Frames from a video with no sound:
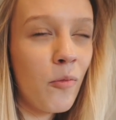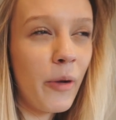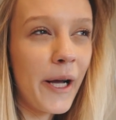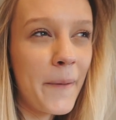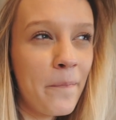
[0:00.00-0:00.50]

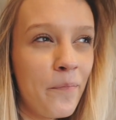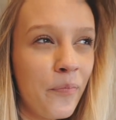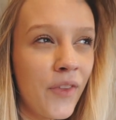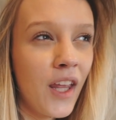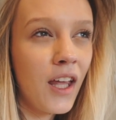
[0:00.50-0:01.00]
but
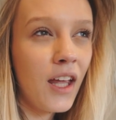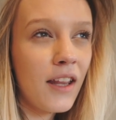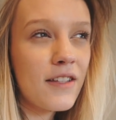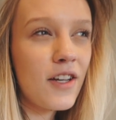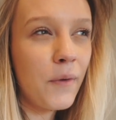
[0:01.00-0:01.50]

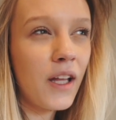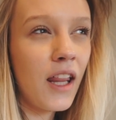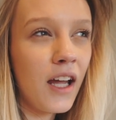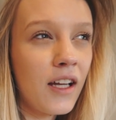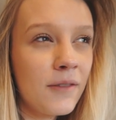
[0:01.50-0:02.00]
it's not really
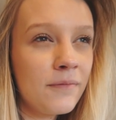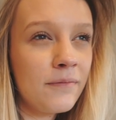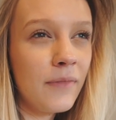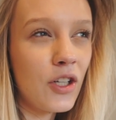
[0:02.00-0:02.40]
like a